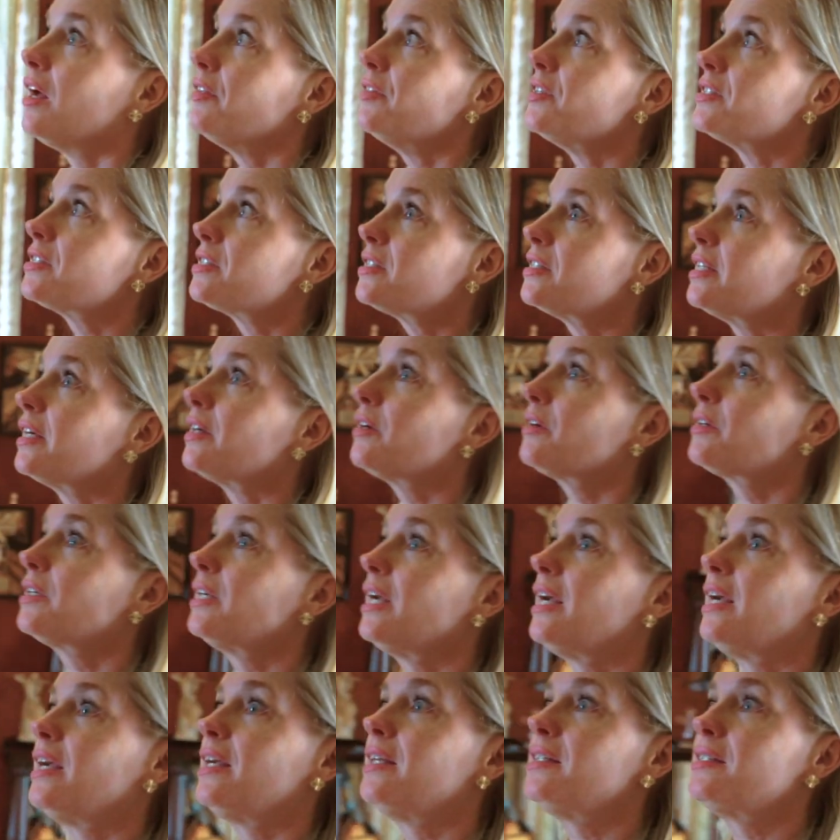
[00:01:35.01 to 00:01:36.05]
on the
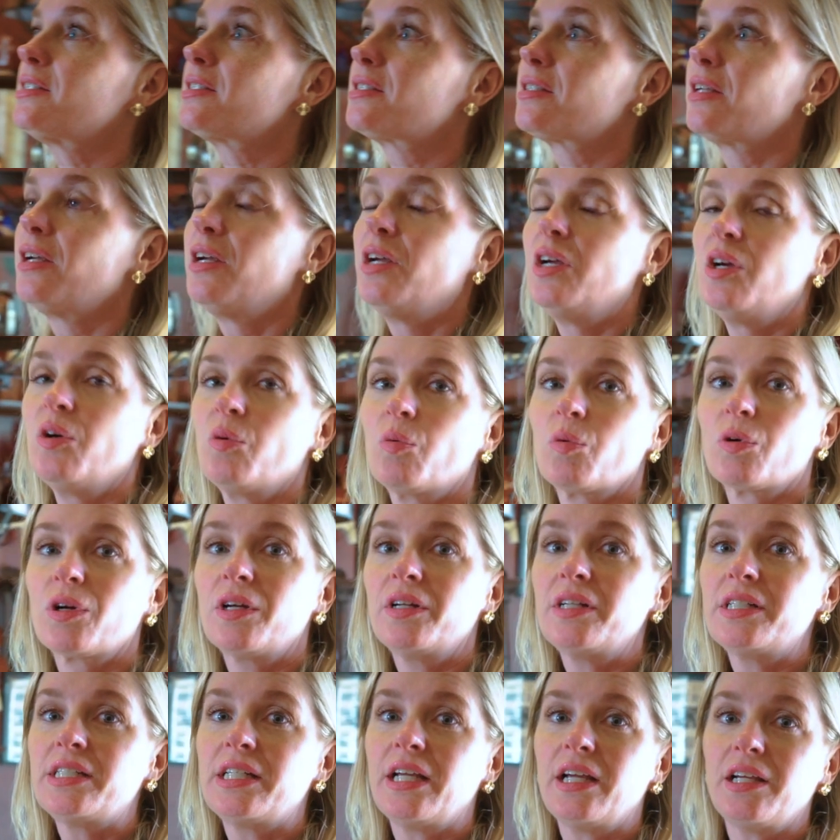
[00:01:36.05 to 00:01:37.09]
staircase. We're
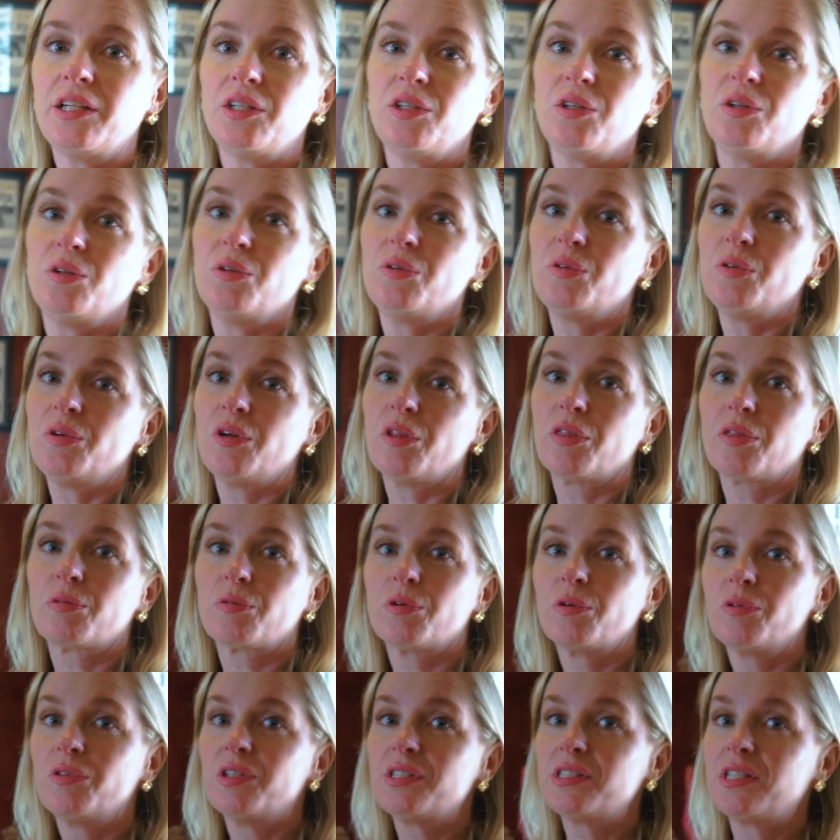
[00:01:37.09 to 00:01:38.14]
going to take you
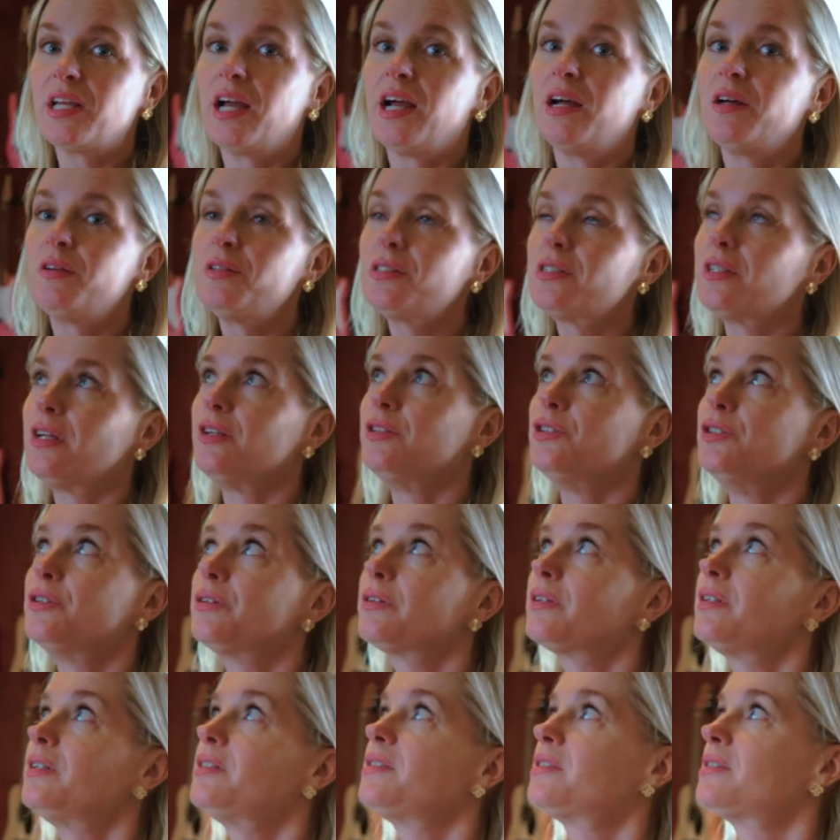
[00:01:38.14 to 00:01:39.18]
through this house, and
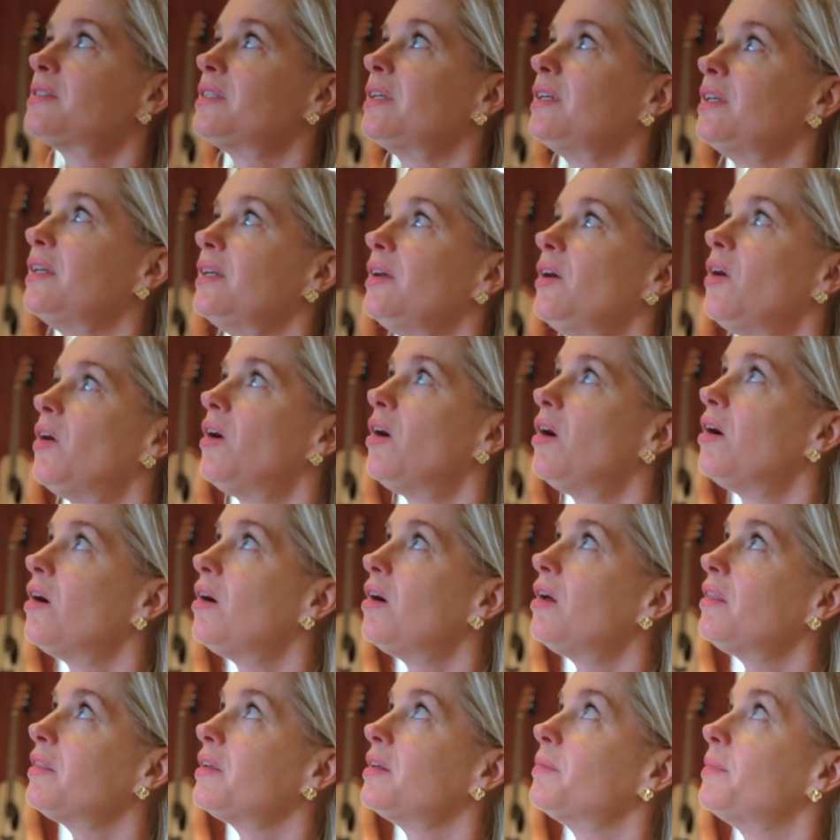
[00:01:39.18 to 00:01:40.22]
you're going to see
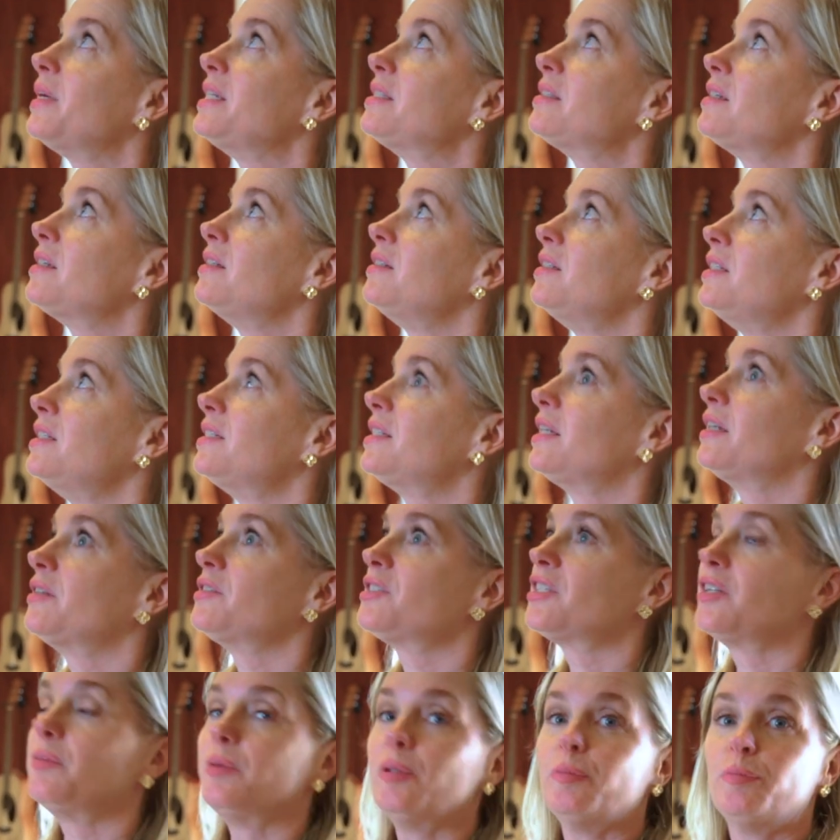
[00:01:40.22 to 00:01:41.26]
all the amazing details
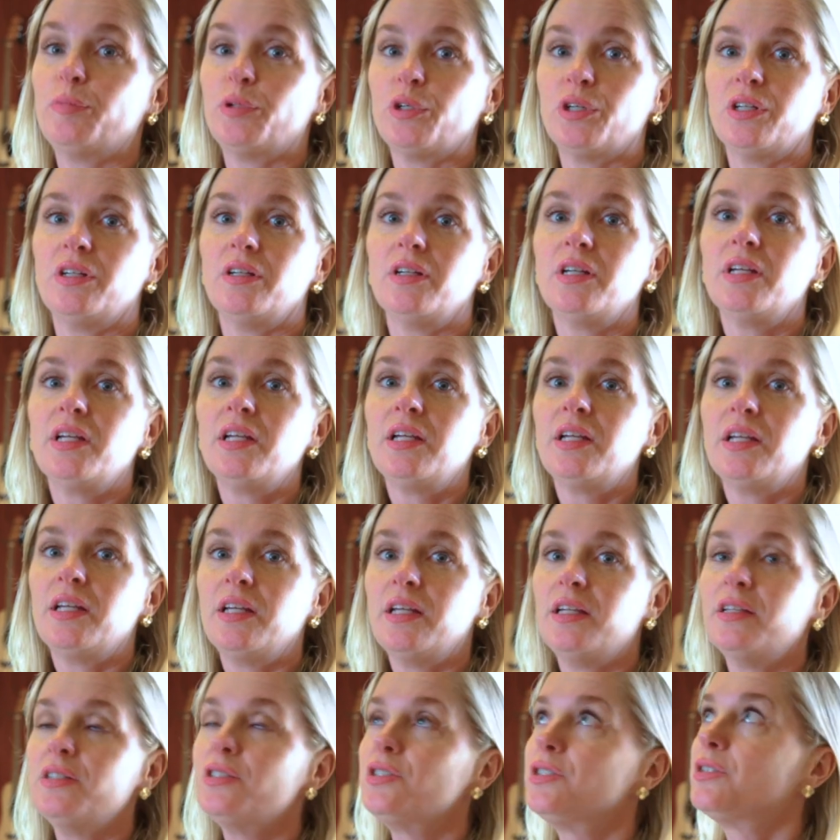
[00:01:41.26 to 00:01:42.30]
that have been put
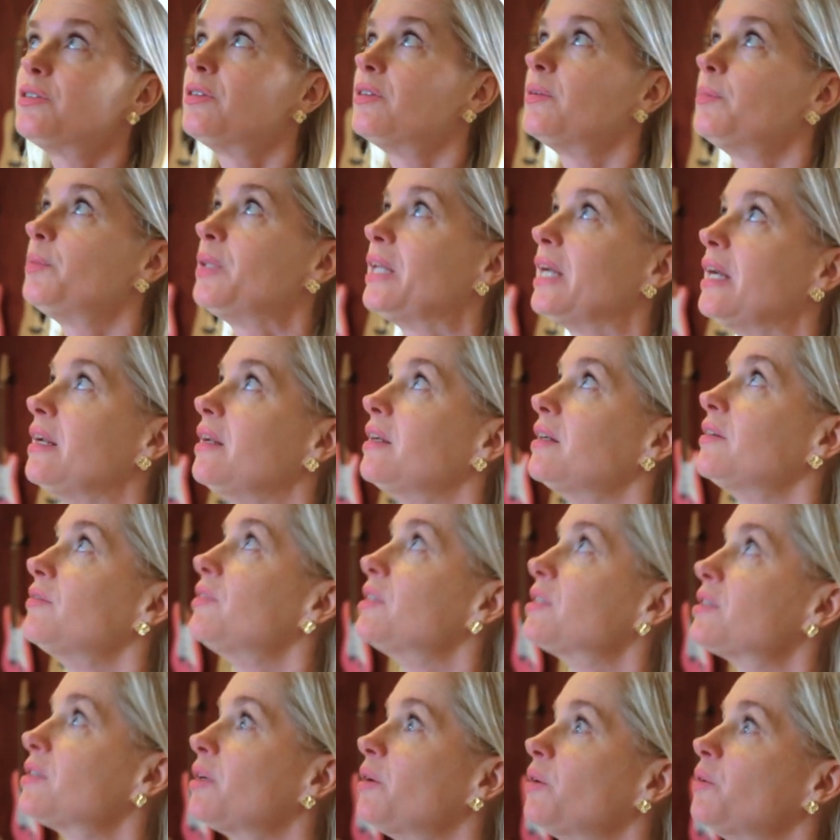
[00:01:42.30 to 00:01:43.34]
into the planning of
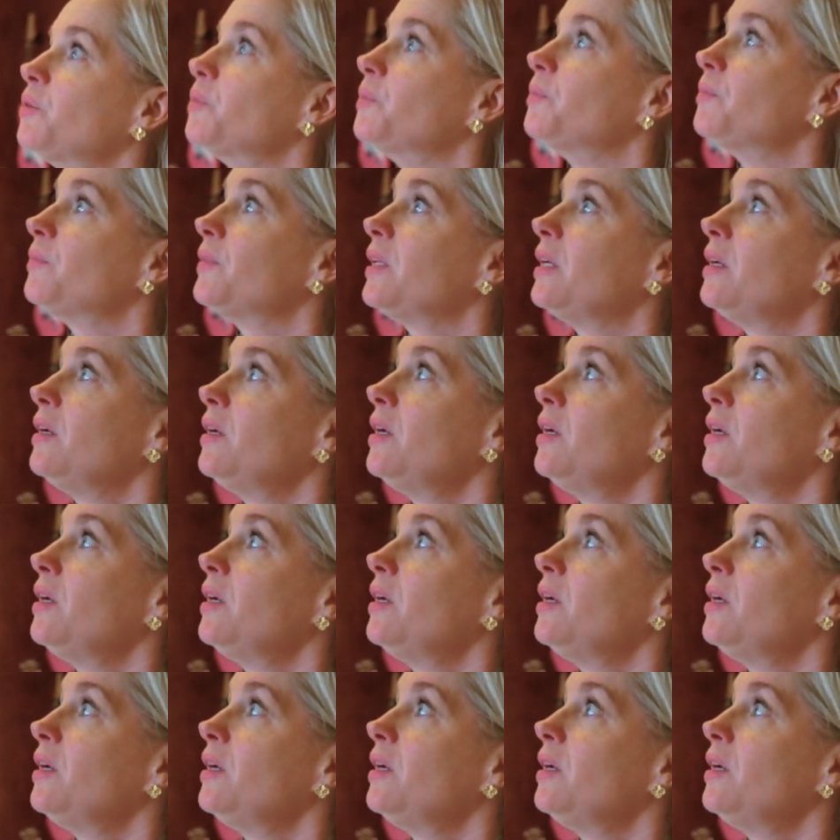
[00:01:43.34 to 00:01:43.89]
this home.